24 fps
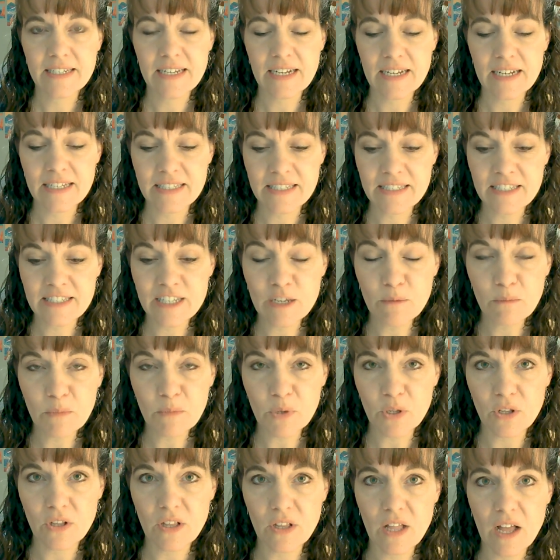a
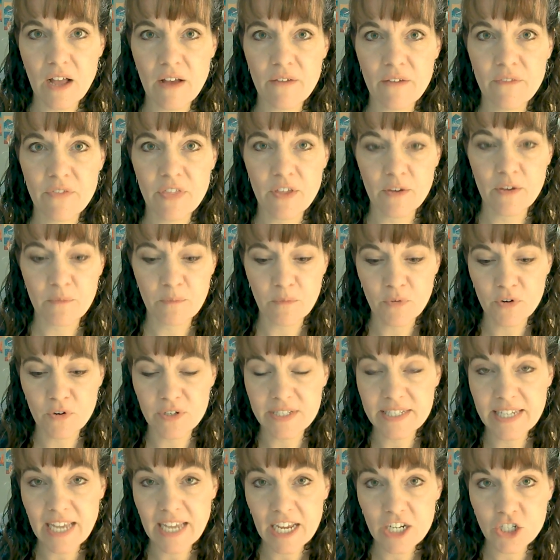symbol of the
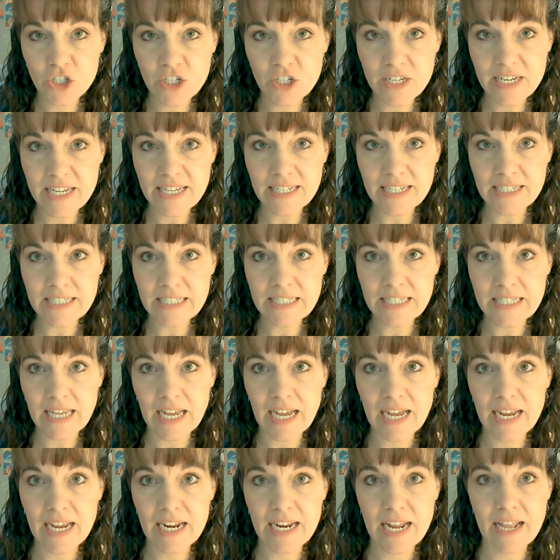protection
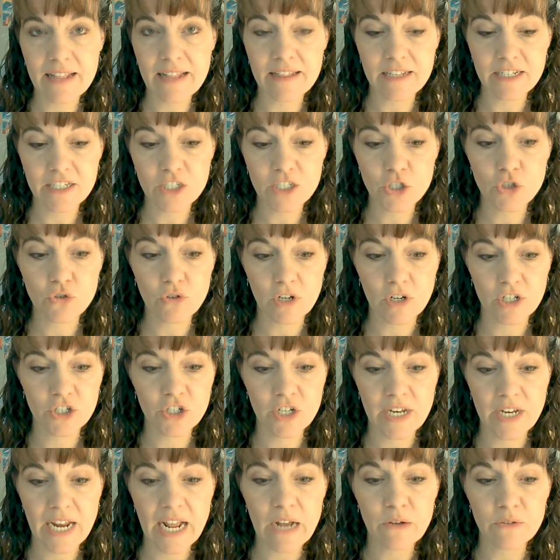inside and the
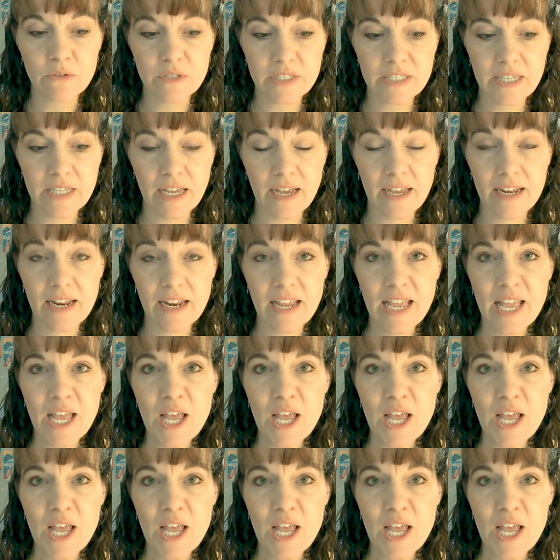destruction outside.